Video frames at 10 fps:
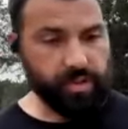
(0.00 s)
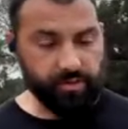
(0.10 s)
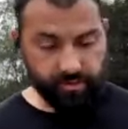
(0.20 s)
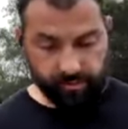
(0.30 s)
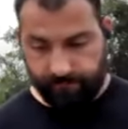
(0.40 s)
Yeah.
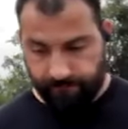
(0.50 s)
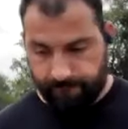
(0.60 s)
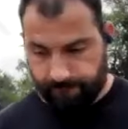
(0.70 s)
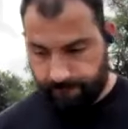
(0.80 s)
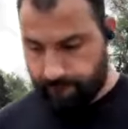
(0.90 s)

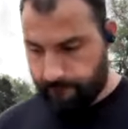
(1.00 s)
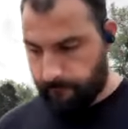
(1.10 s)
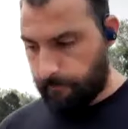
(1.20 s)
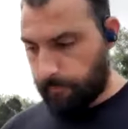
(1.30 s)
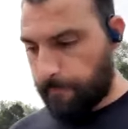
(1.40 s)

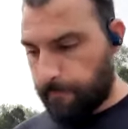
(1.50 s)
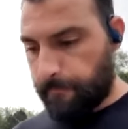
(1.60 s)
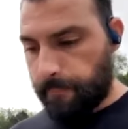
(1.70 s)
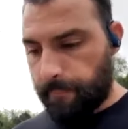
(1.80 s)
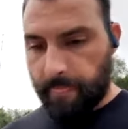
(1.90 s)
It's
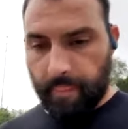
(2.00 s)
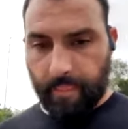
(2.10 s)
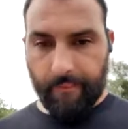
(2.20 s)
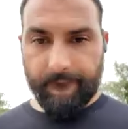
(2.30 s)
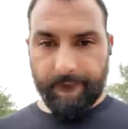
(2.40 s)
just like
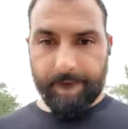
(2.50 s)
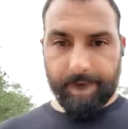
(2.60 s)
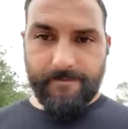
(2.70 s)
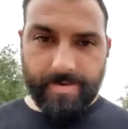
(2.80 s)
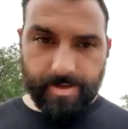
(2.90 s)
back. I
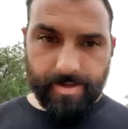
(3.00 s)
need to